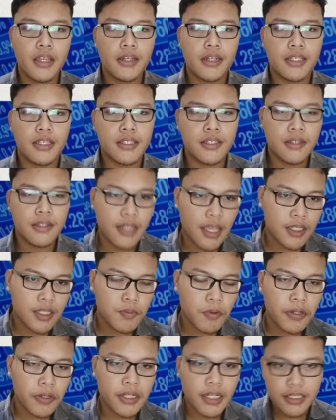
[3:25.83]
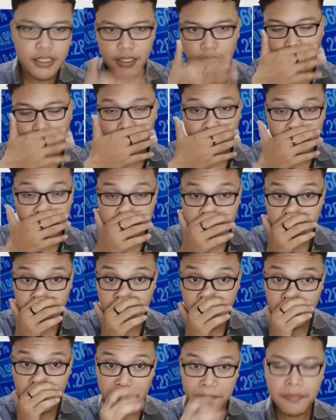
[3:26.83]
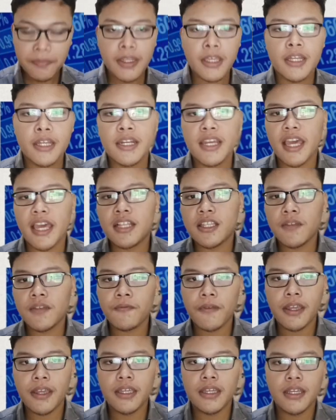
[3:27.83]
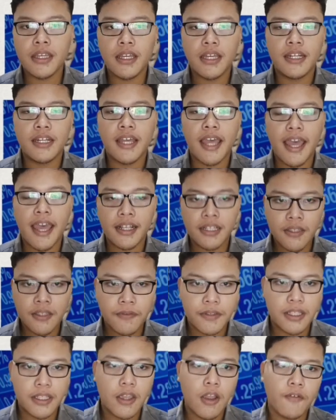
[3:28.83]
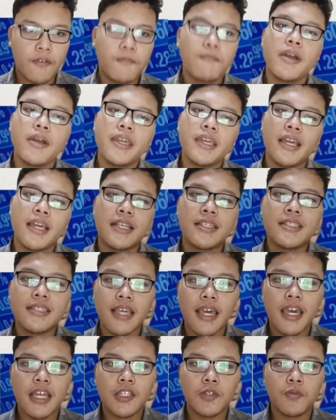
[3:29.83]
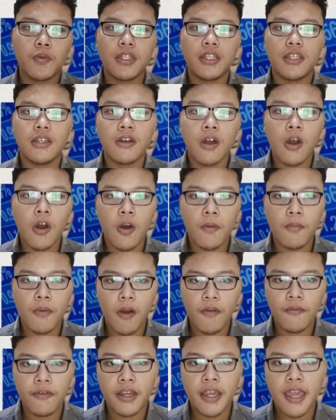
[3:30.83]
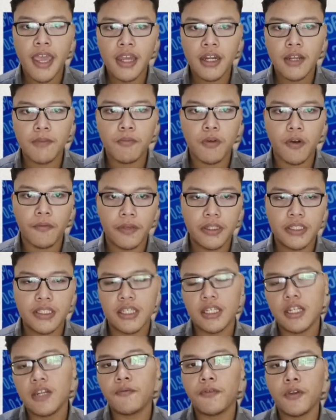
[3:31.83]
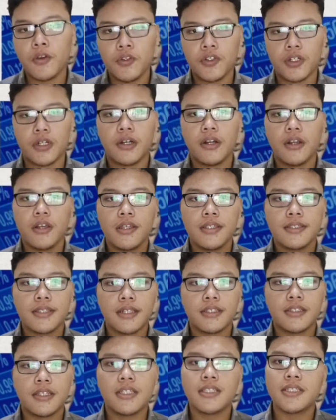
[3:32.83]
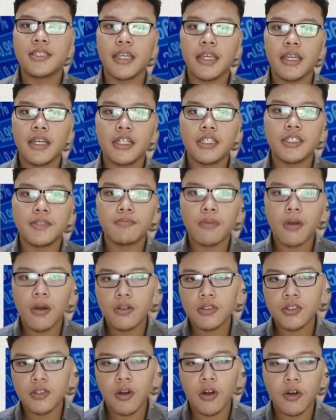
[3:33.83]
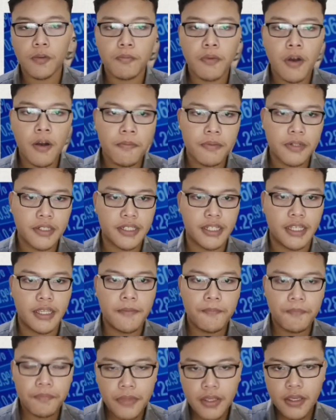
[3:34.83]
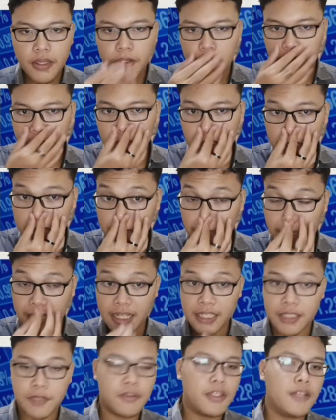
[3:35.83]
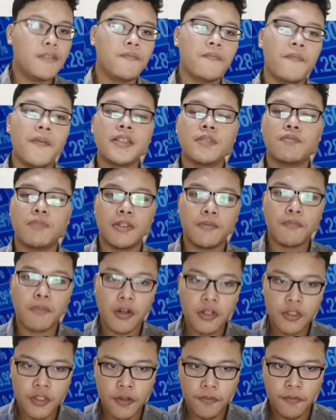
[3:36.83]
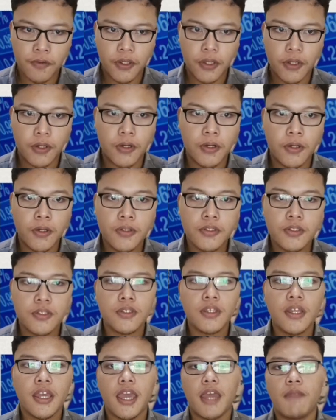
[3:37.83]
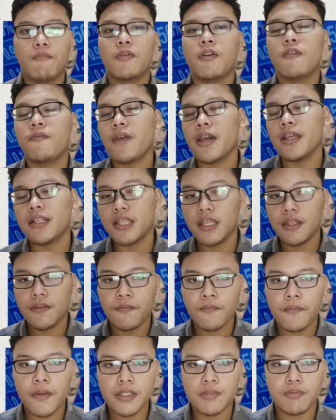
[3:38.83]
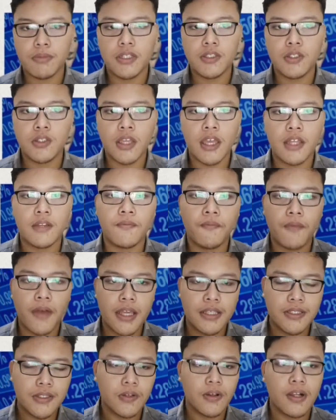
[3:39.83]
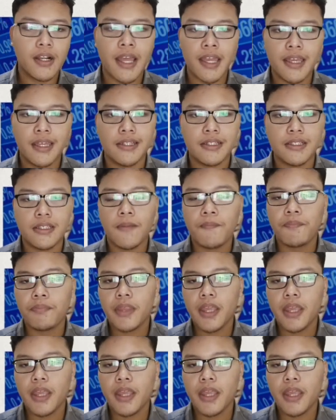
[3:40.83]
The next point is investment. The activity of buying assets with the hope of gaining profits in the future, such as shares, bonds, or property. Duties manage investment portfolios and provide investment advice to clients.